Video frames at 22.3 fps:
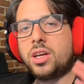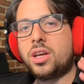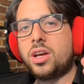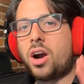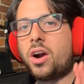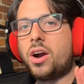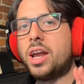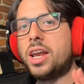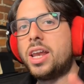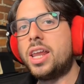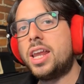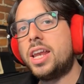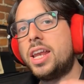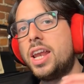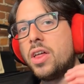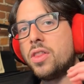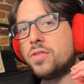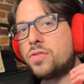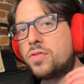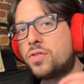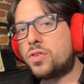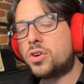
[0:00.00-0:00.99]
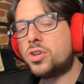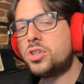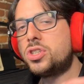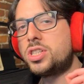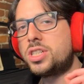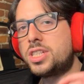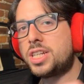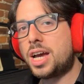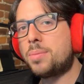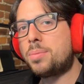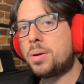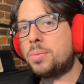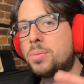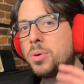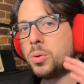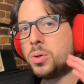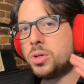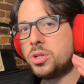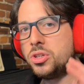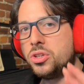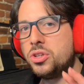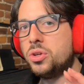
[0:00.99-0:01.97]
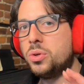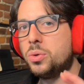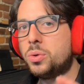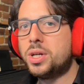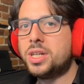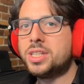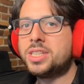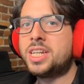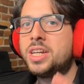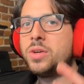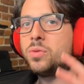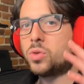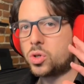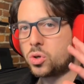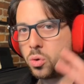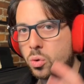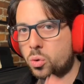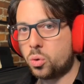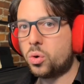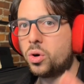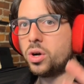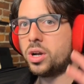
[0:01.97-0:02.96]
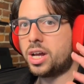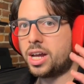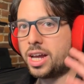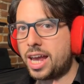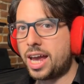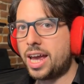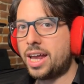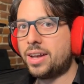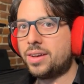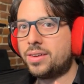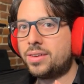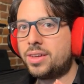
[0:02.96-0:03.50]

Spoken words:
All right, now the first step I'm going to do is hit record again.